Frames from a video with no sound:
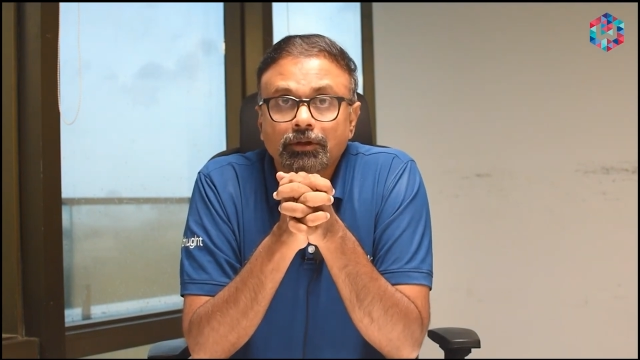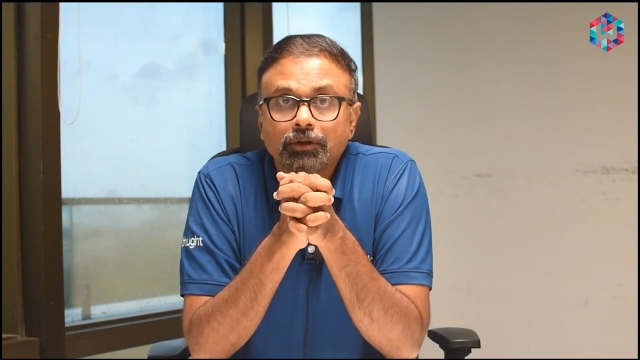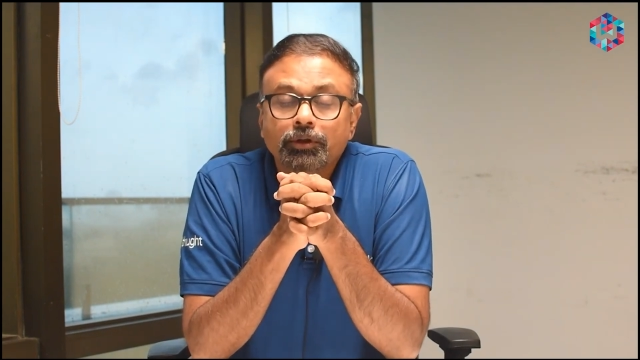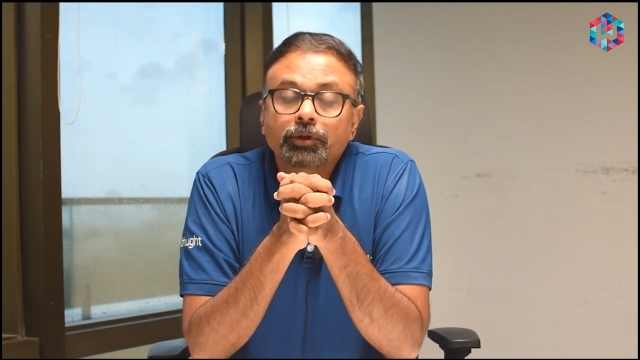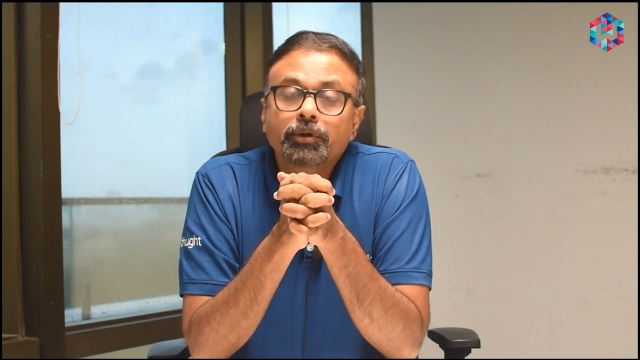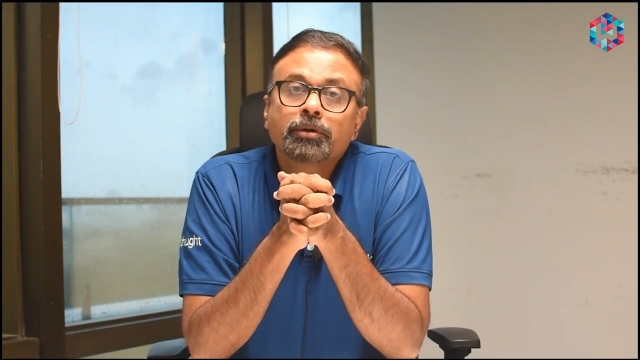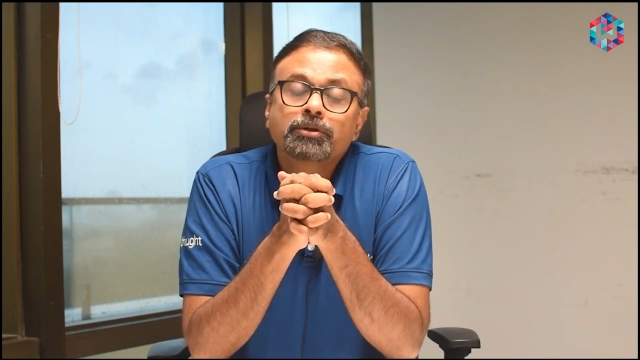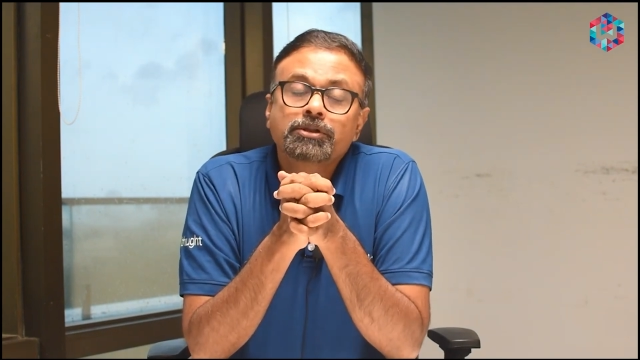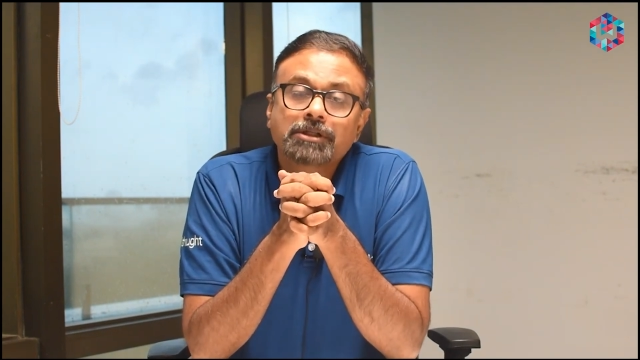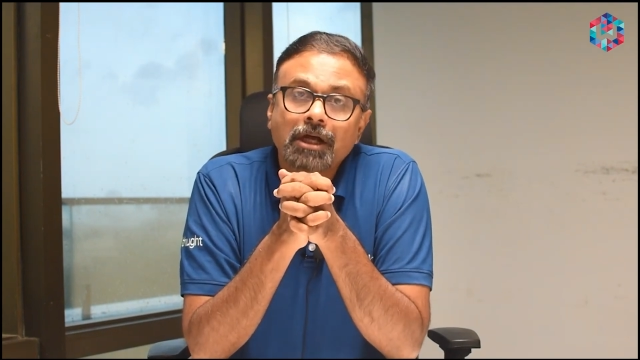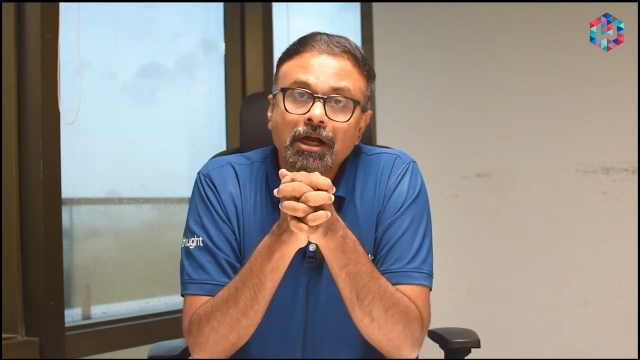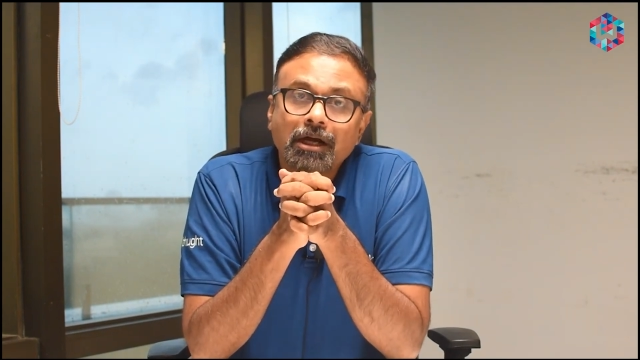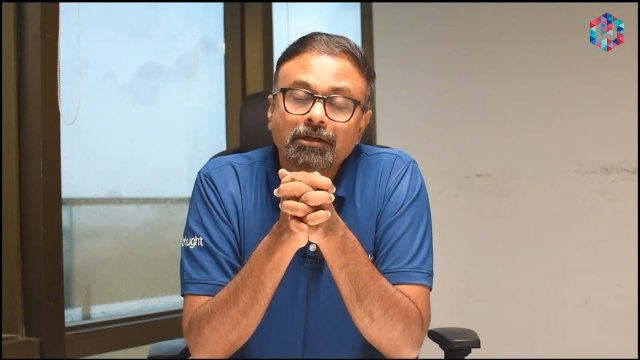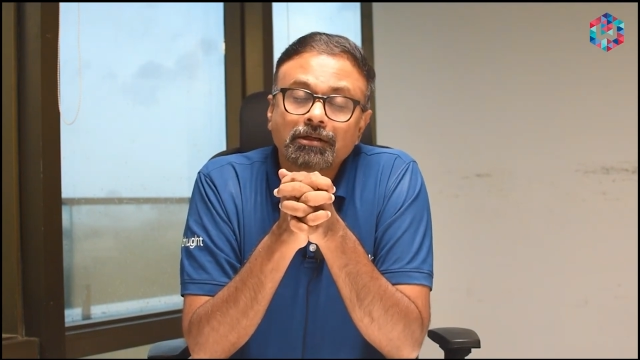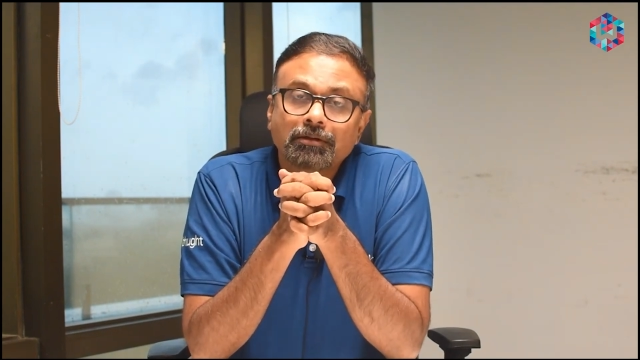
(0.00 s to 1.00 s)
do you
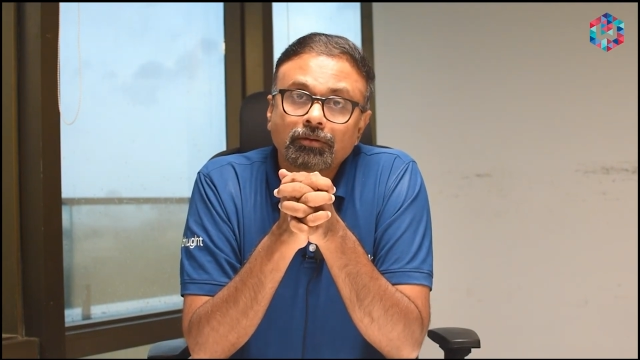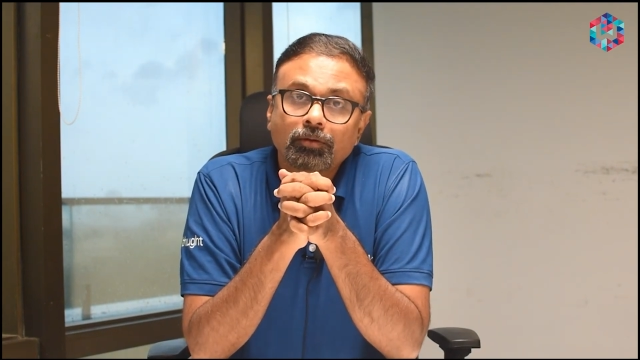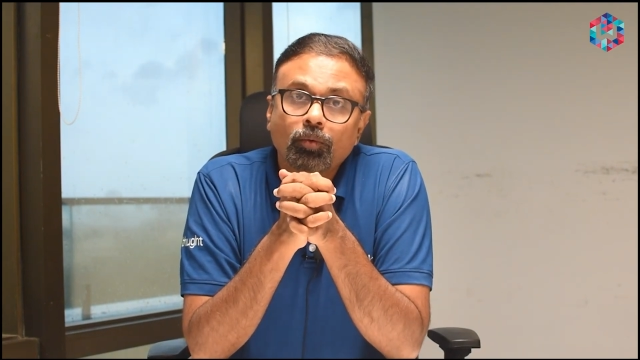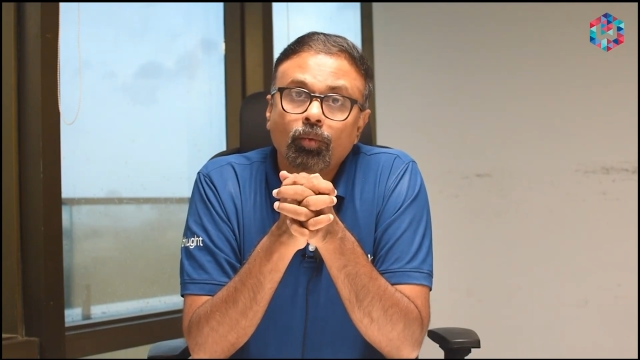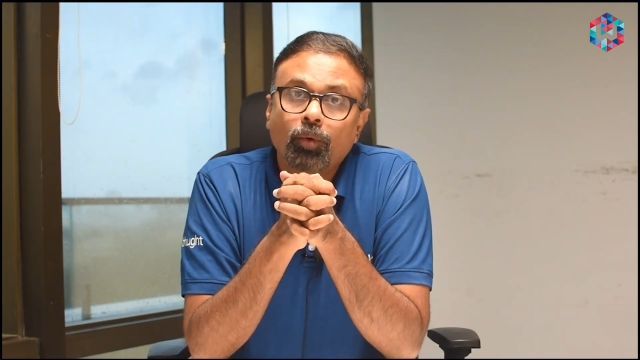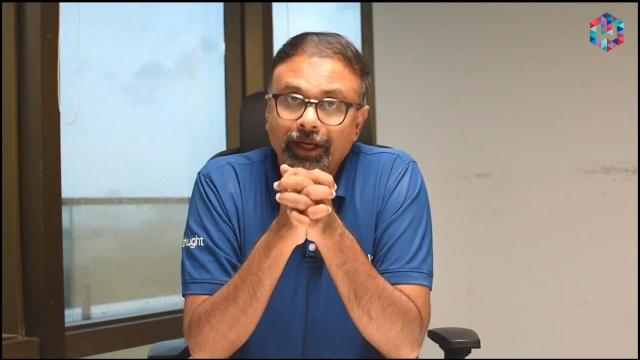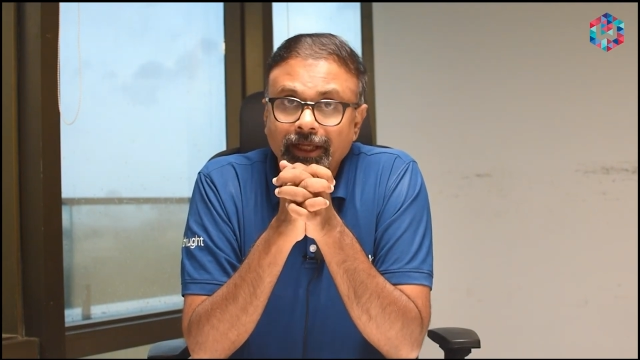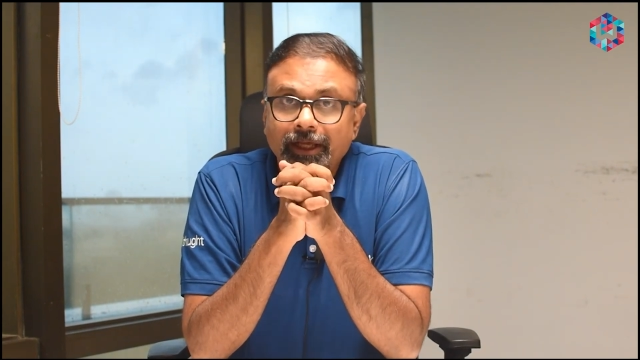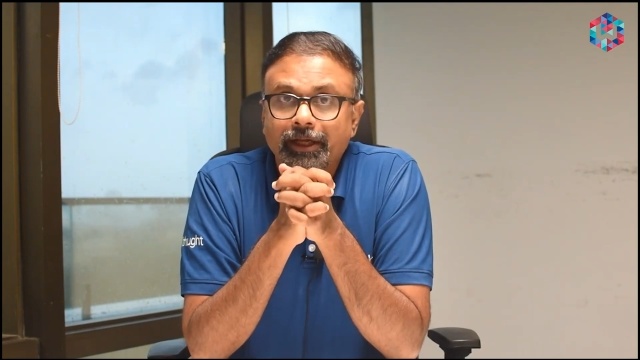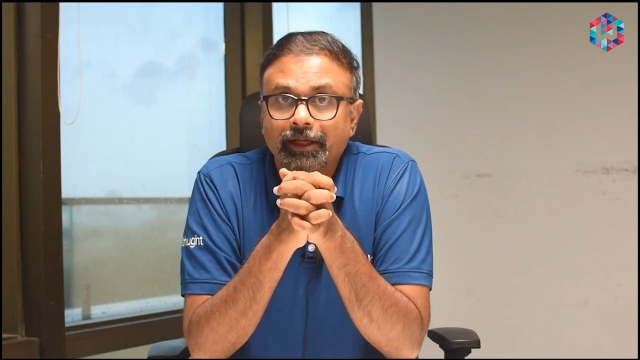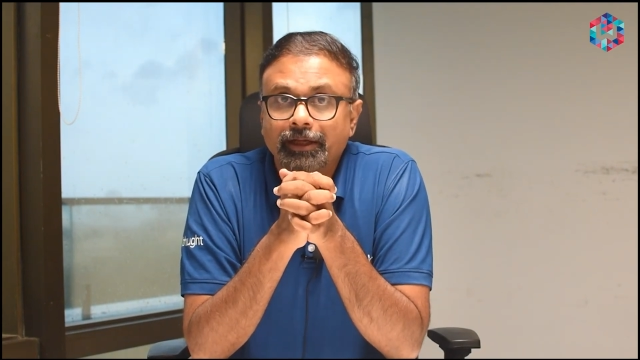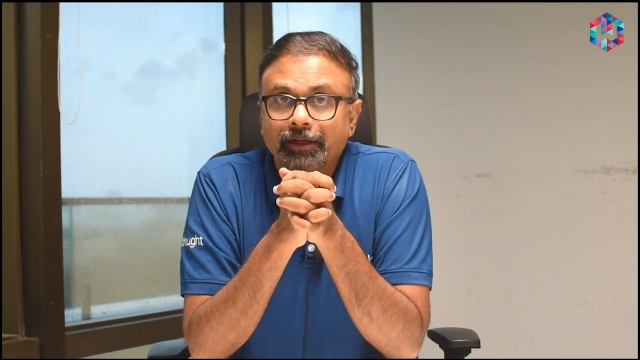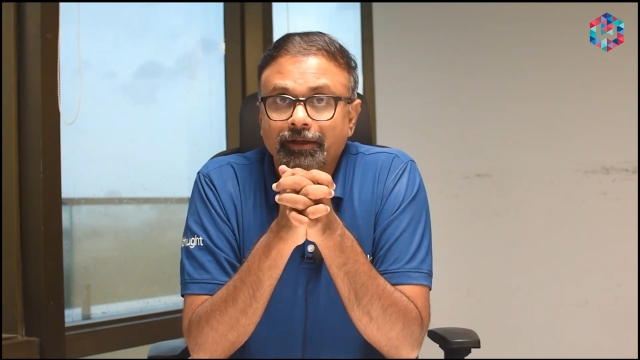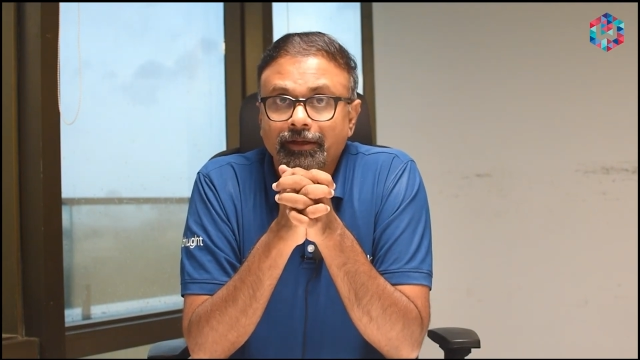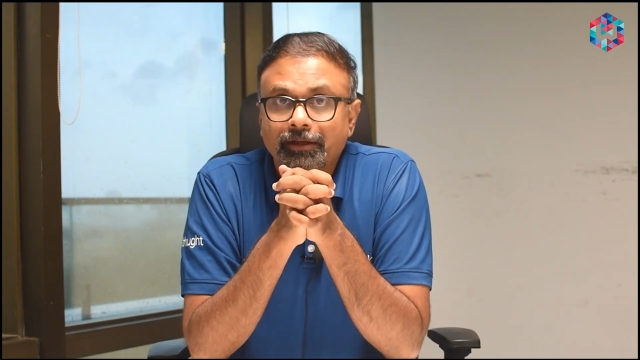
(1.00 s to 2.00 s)
start
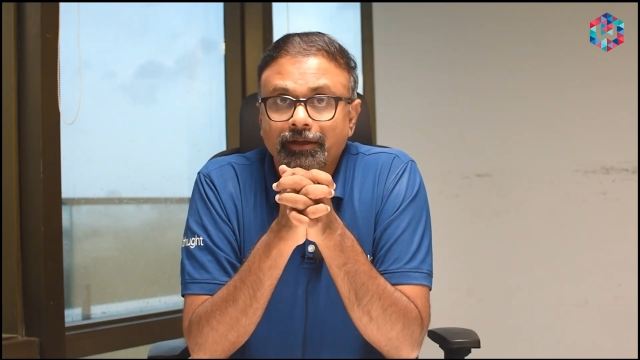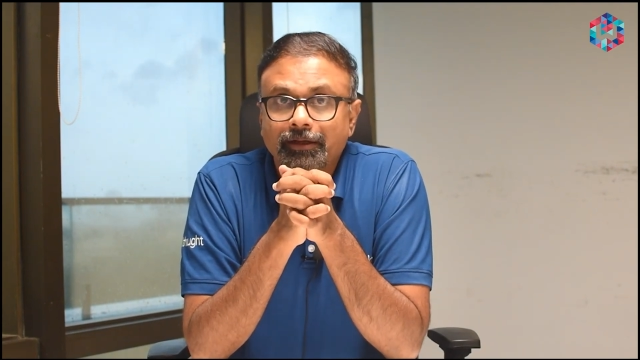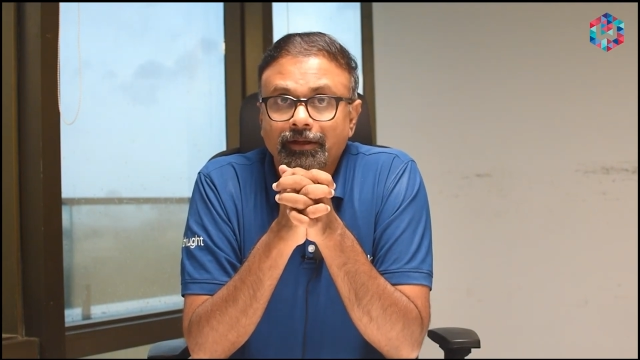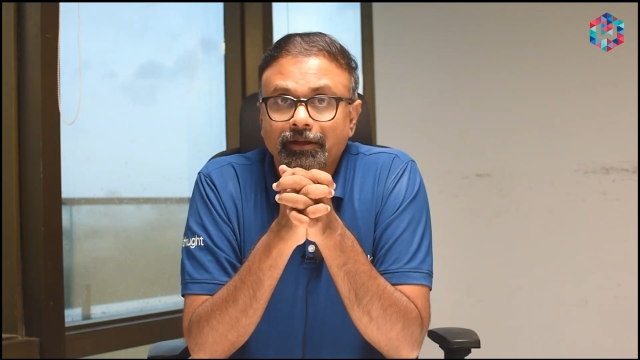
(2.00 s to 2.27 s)
worrying